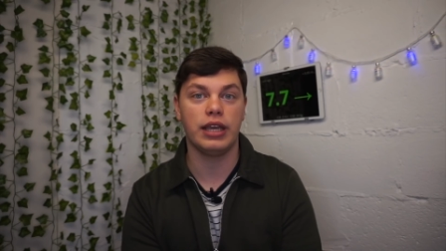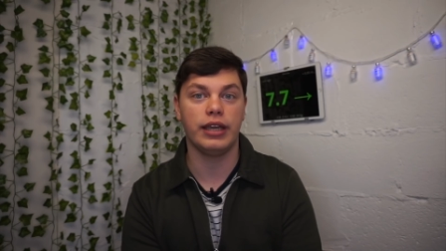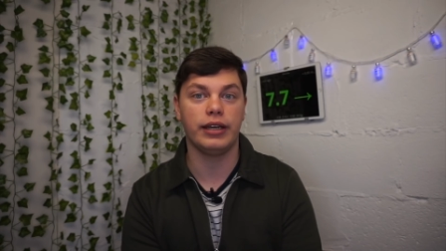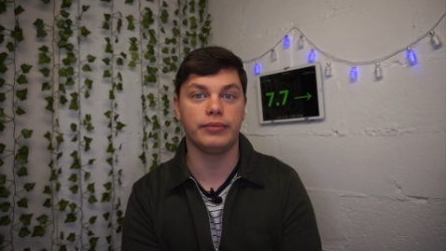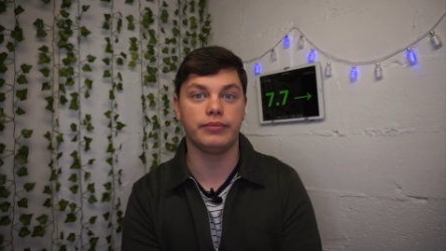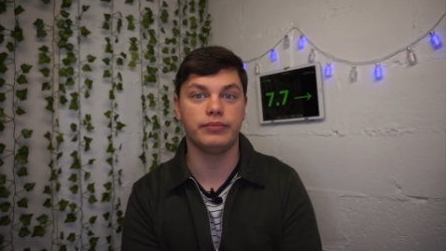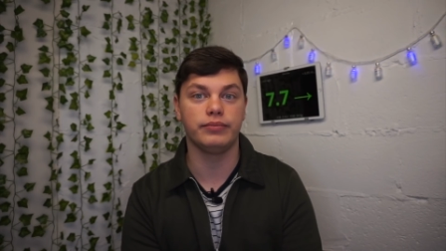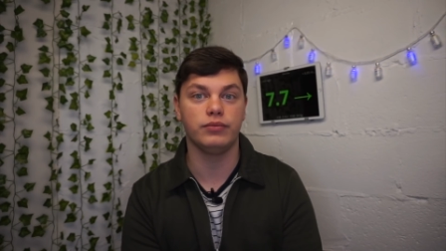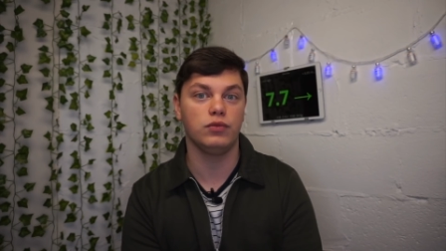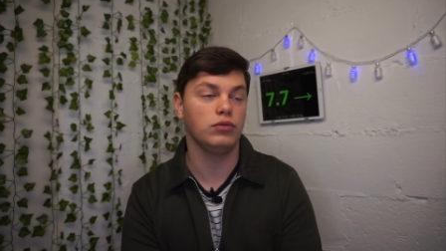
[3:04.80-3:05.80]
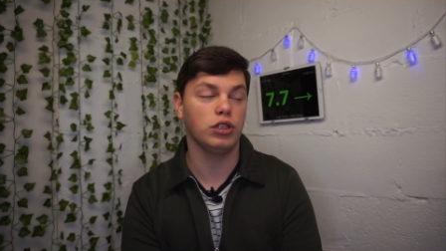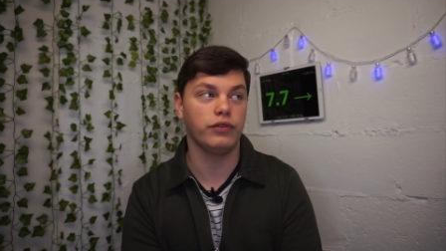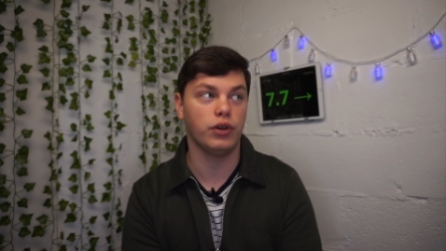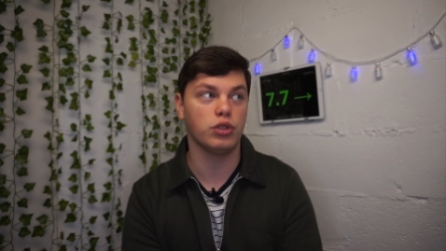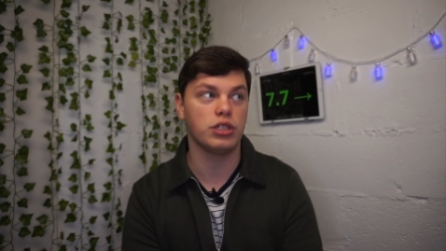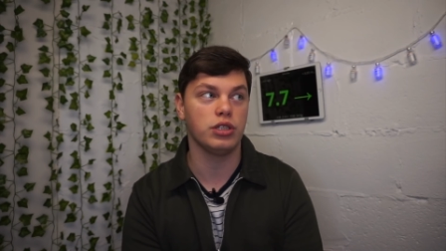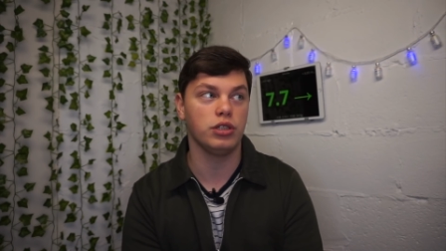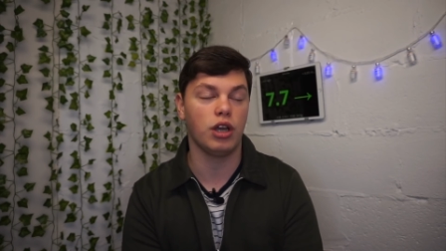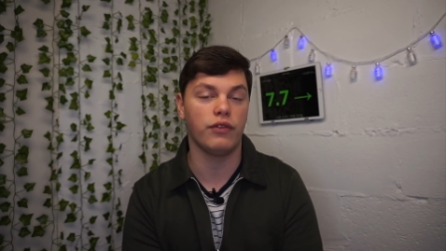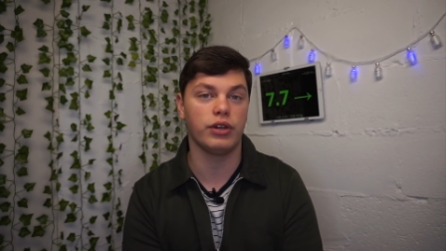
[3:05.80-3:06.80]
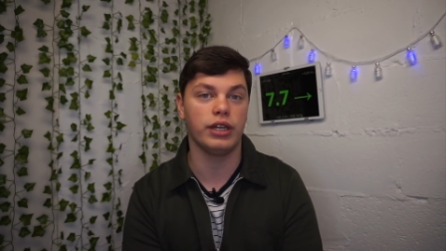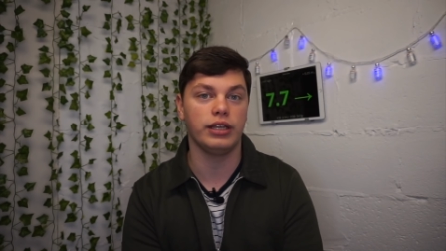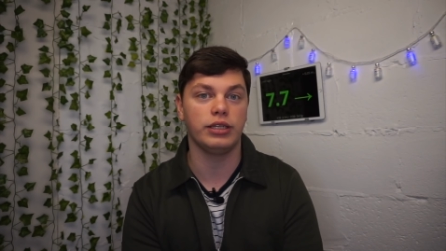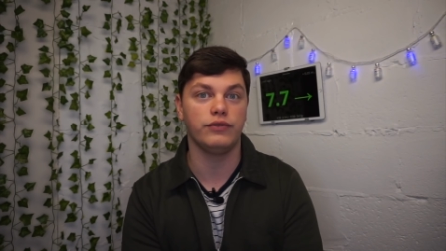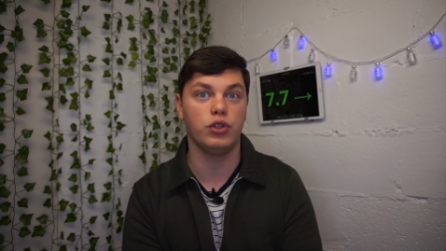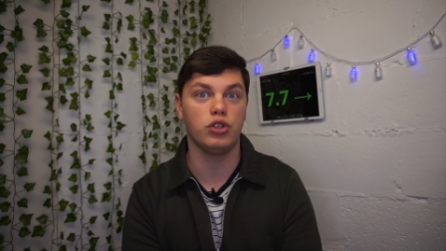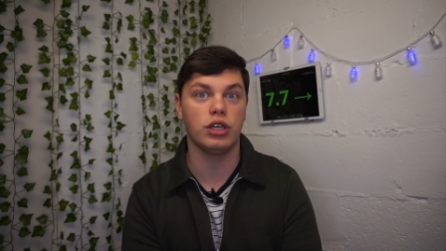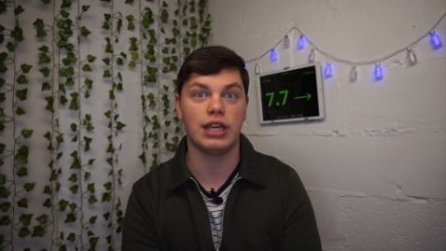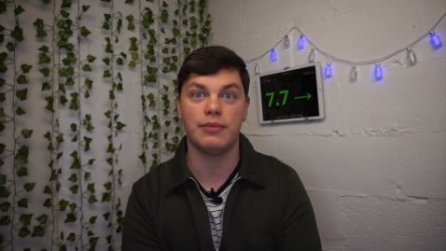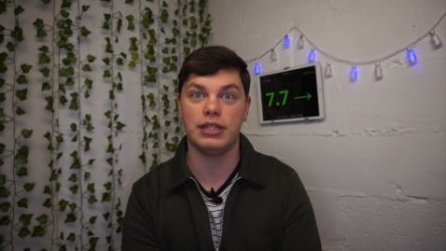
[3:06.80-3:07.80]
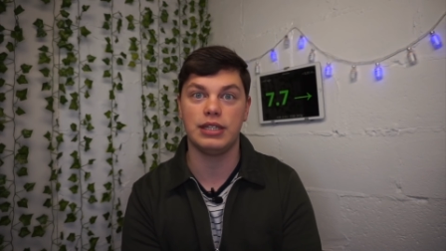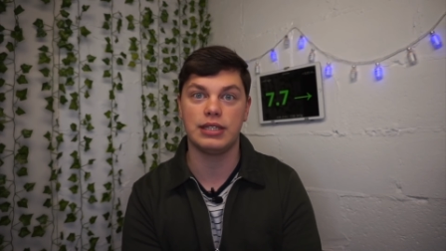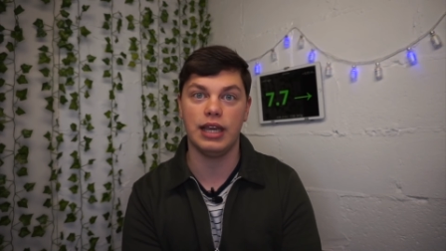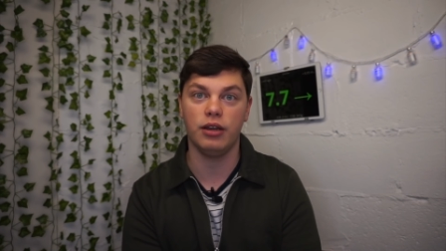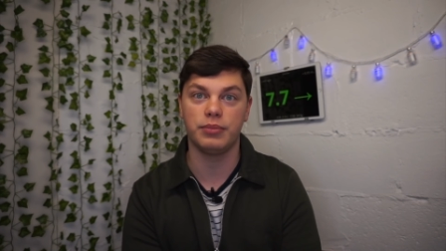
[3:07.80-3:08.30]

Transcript: um, looking forward to covering it in the future diabetes tech